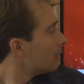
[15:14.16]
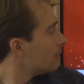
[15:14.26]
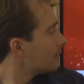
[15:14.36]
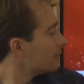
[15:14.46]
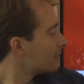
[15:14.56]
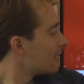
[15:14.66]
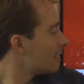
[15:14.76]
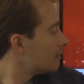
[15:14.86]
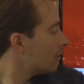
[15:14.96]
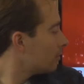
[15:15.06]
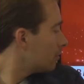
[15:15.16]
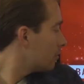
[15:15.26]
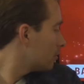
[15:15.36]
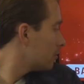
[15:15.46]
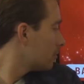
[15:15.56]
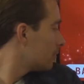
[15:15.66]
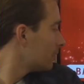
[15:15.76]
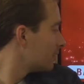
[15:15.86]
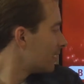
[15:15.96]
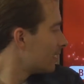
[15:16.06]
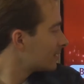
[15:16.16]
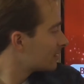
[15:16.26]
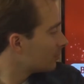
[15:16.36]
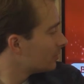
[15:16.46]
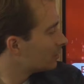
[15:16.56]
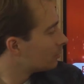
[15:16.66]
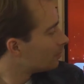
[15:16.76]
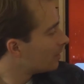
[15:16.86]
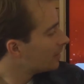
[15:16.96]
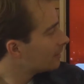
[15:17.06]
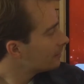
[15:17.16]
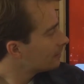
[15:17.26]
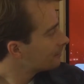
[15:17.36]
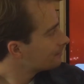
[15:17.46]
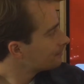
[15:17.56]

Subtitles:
And again, he's asking me to play it.